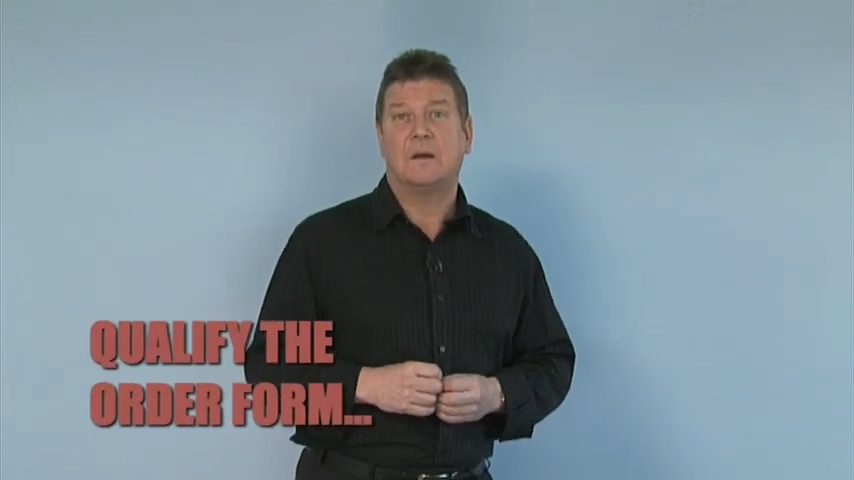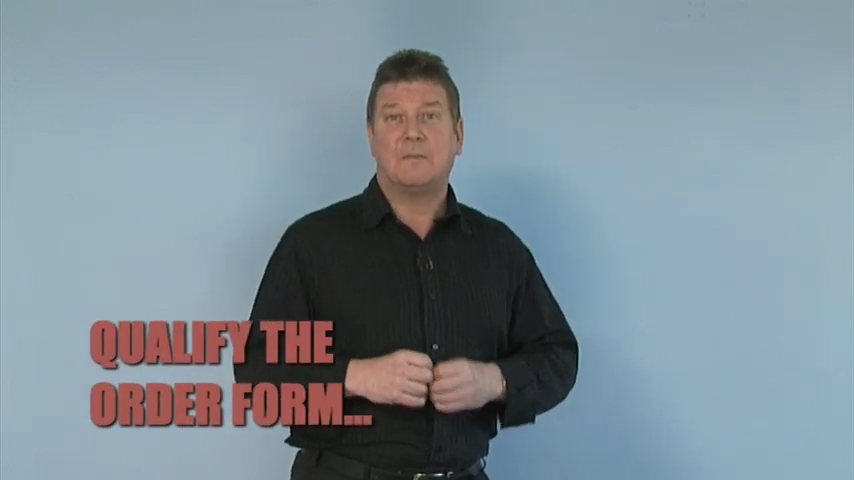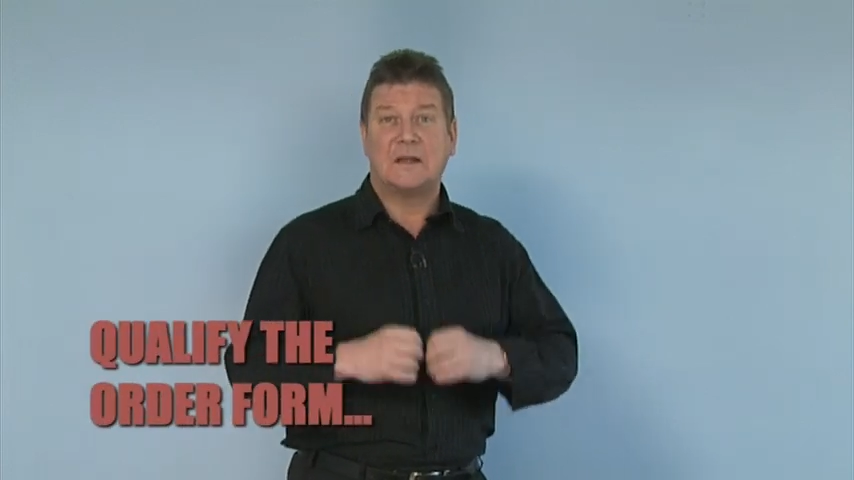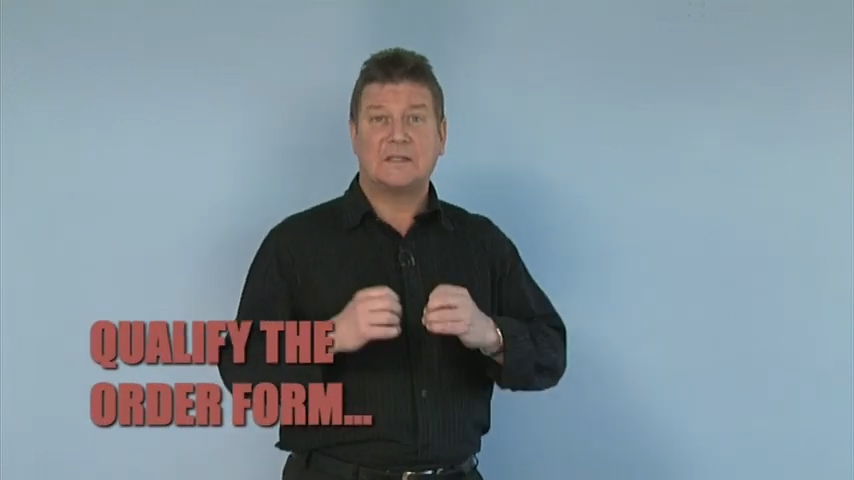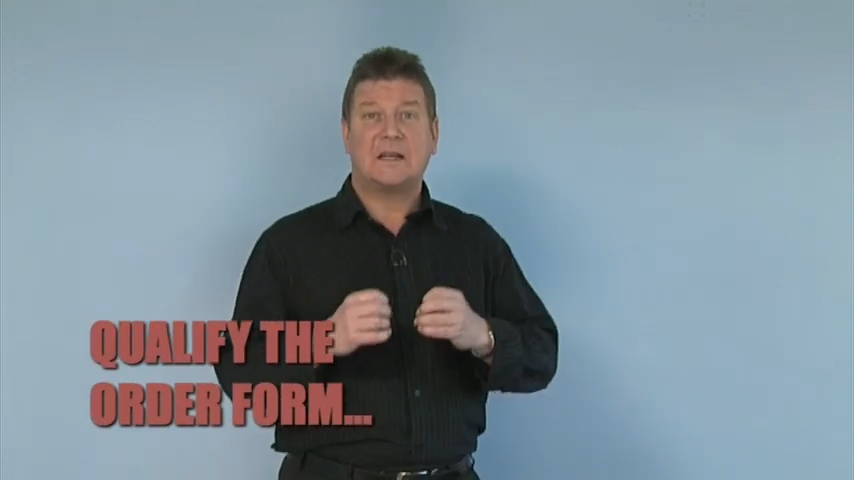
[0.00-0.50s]

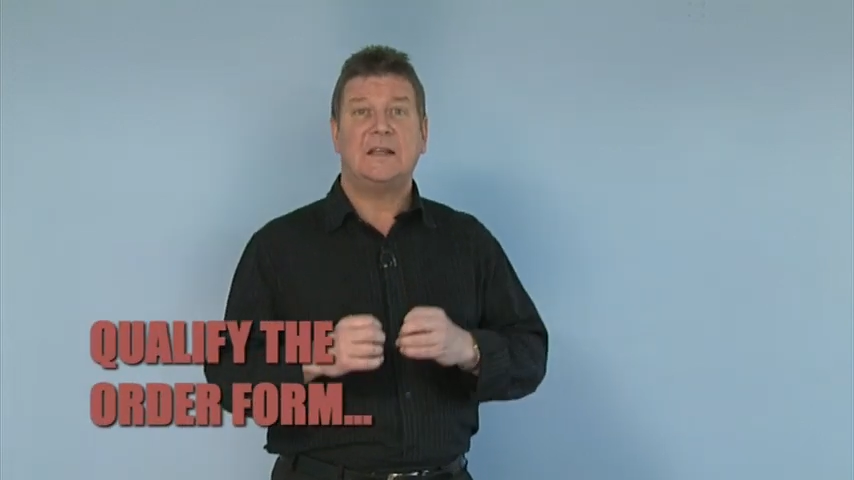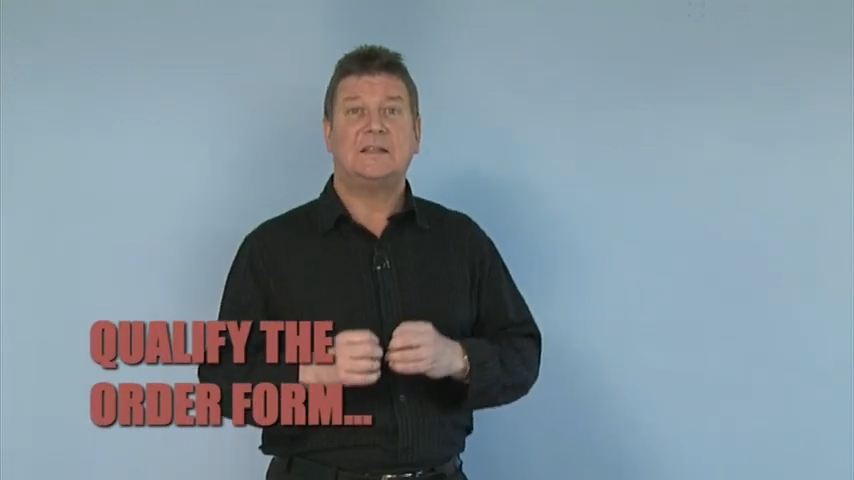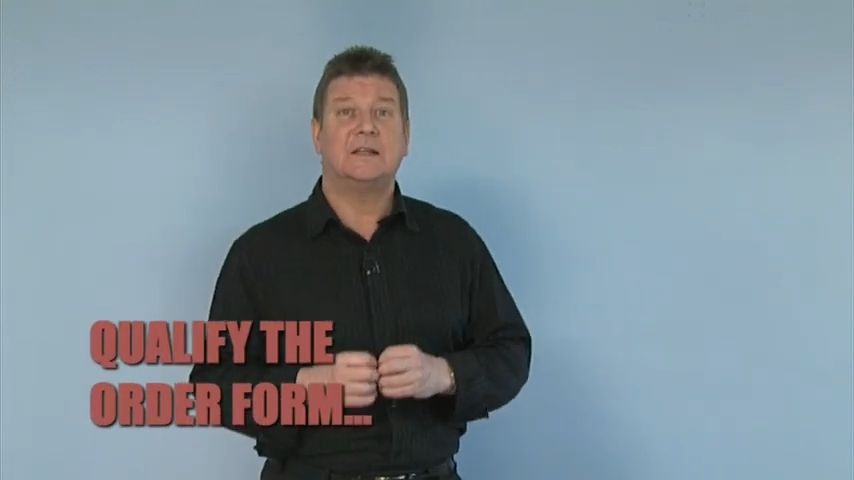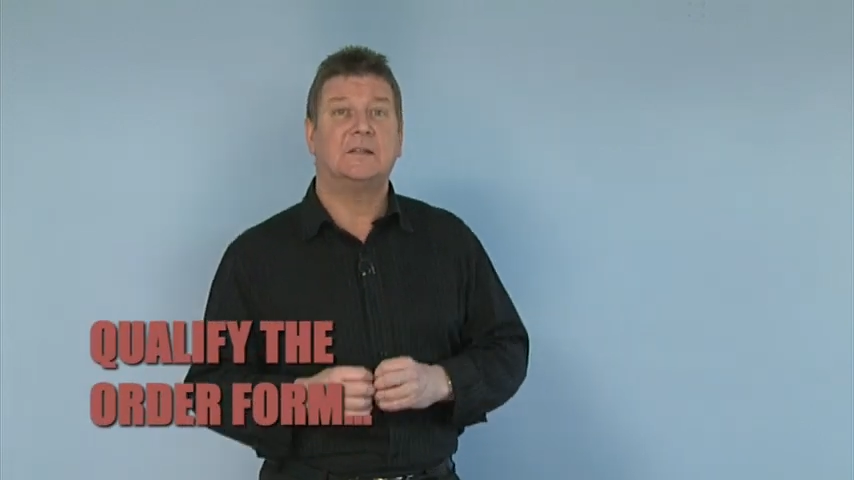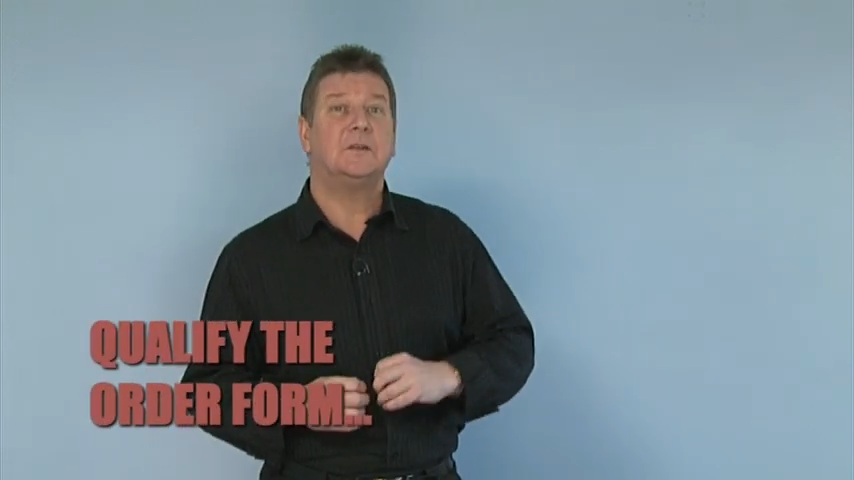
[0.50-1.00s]
by
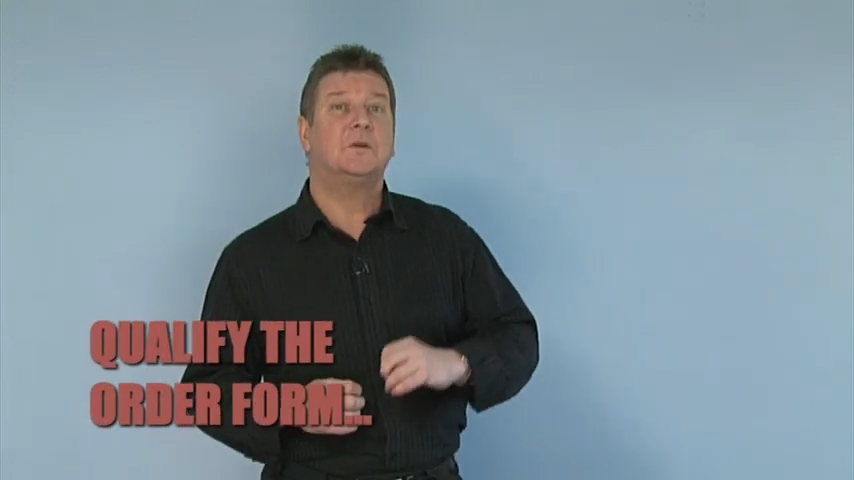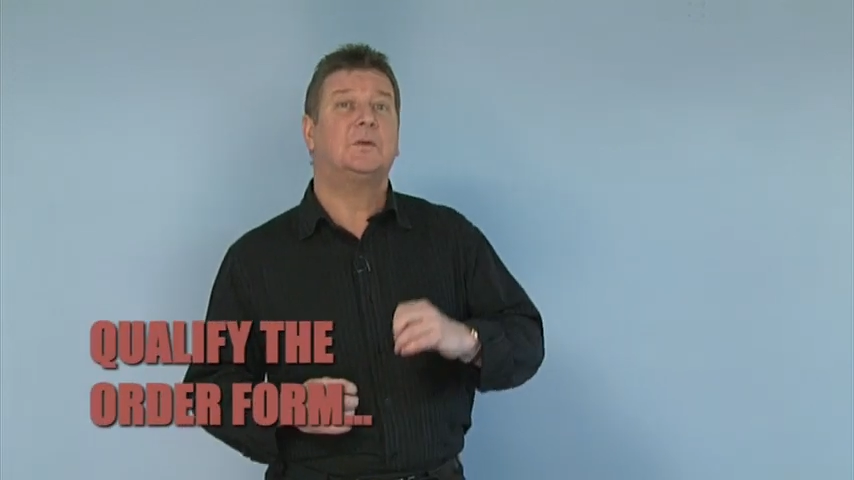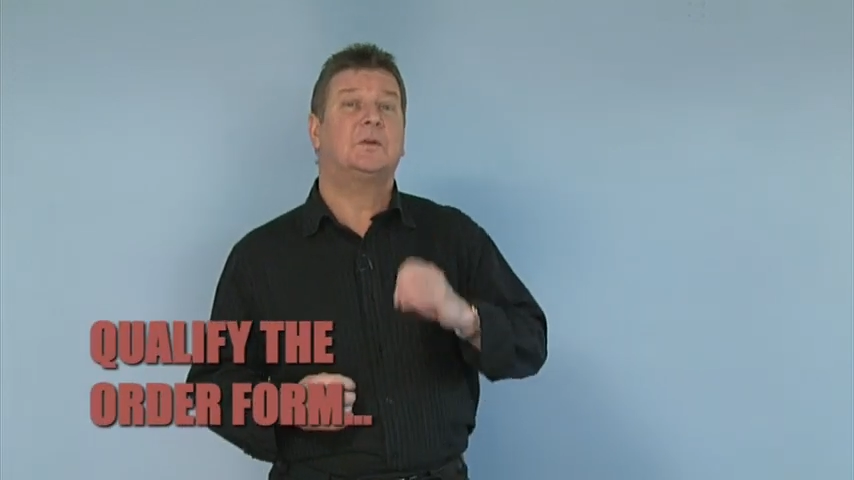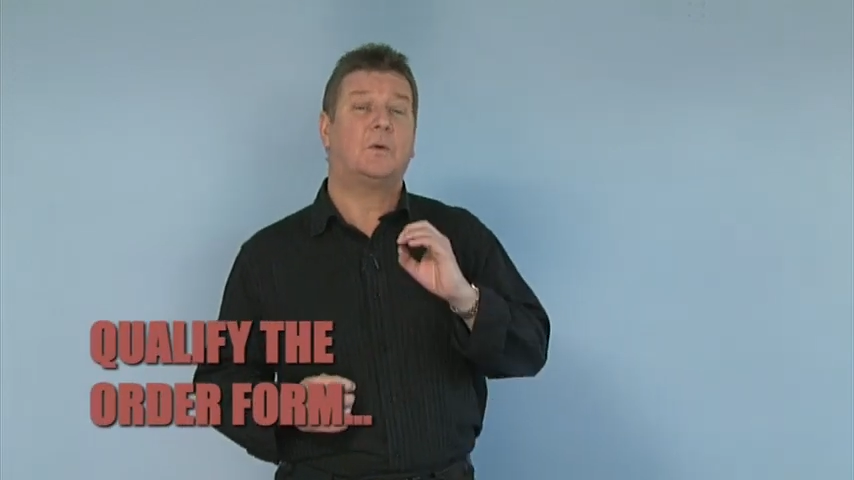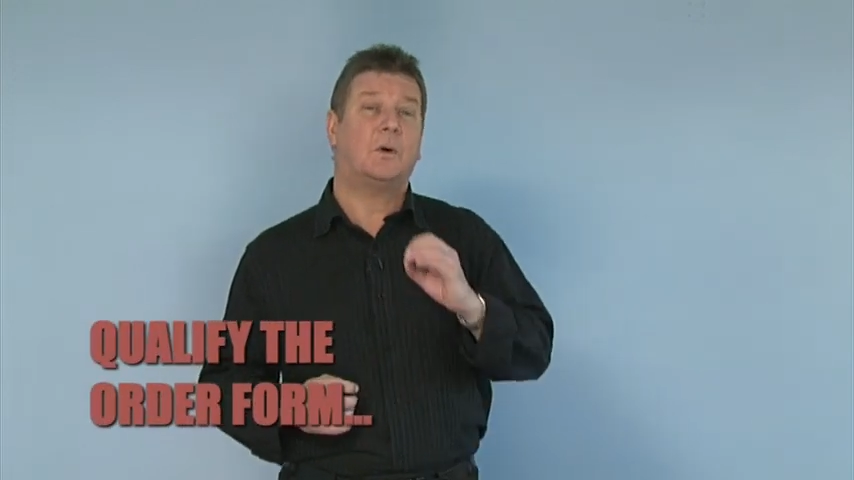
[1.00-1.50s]
stating that you
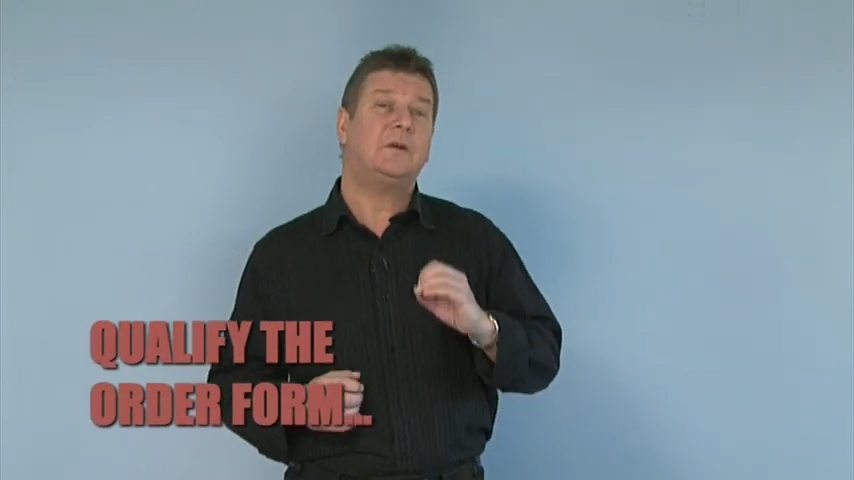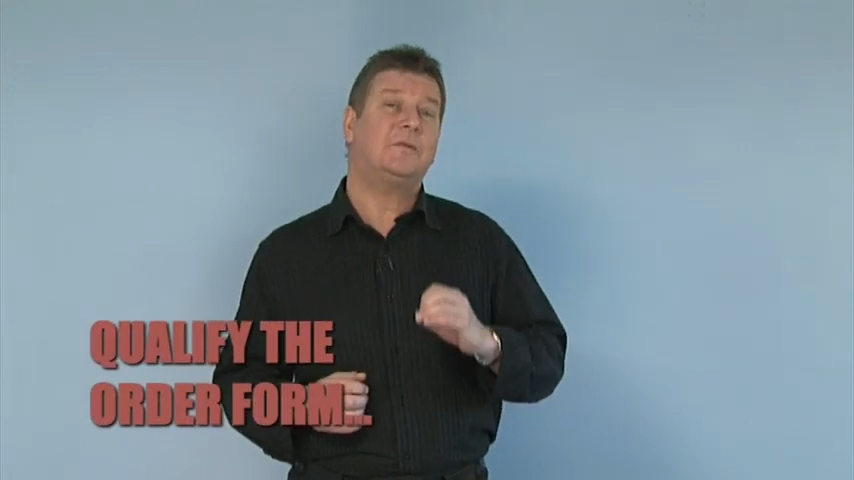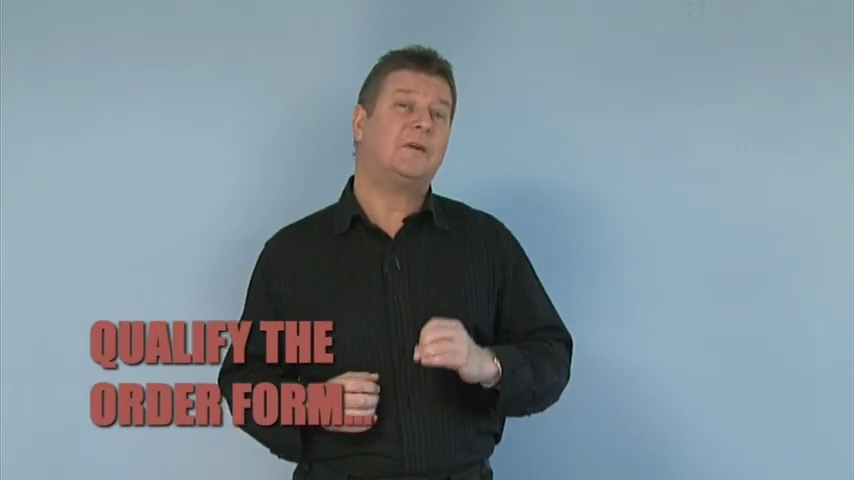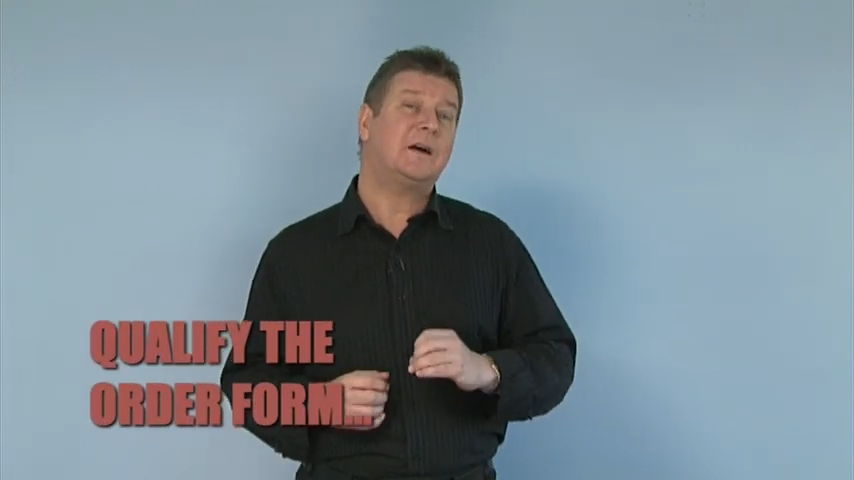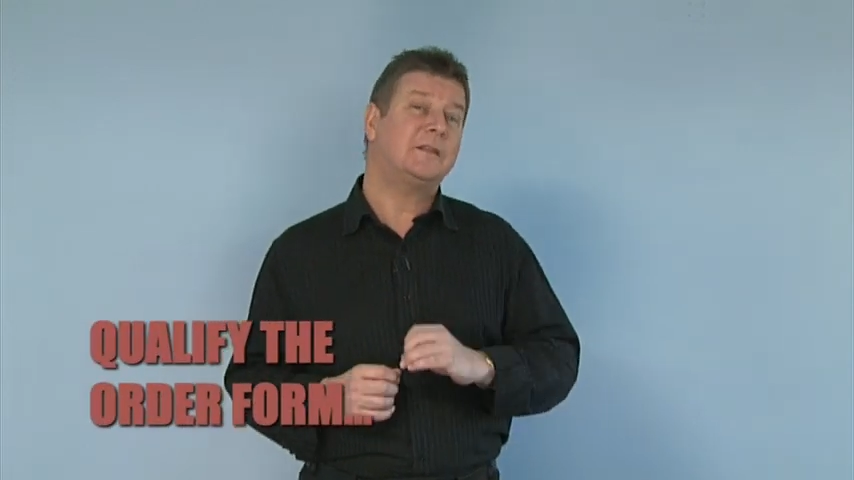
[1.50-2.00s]
will
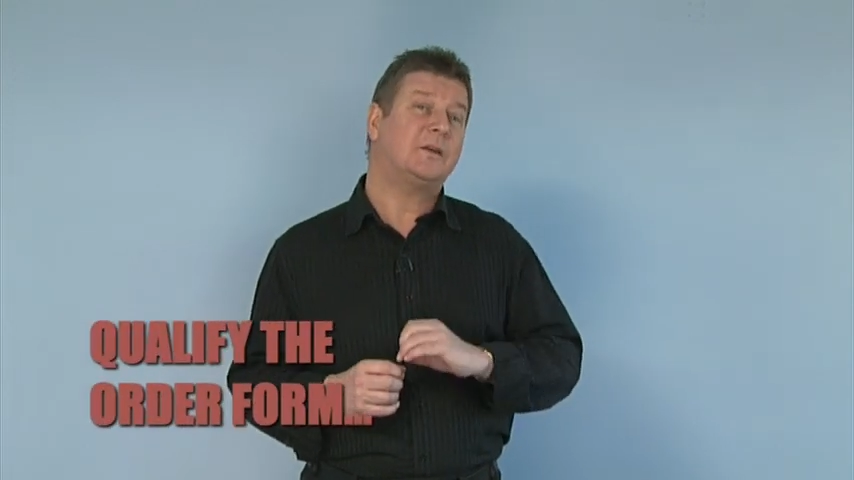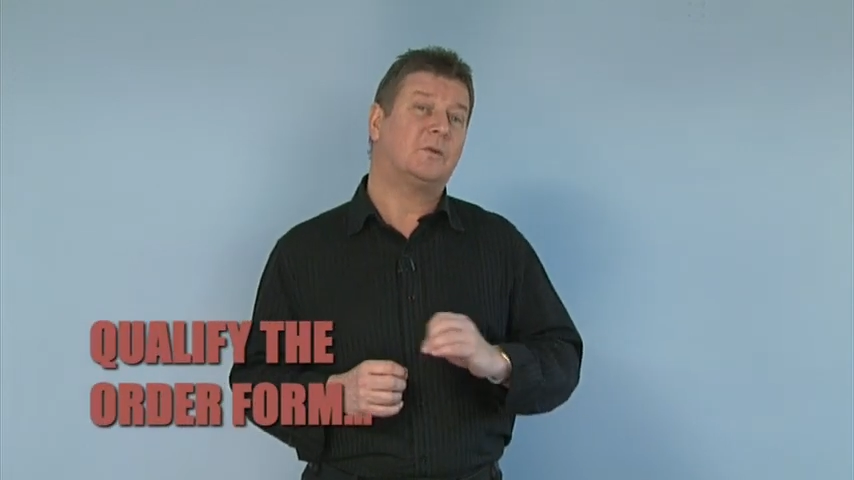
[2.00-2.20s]
qualify the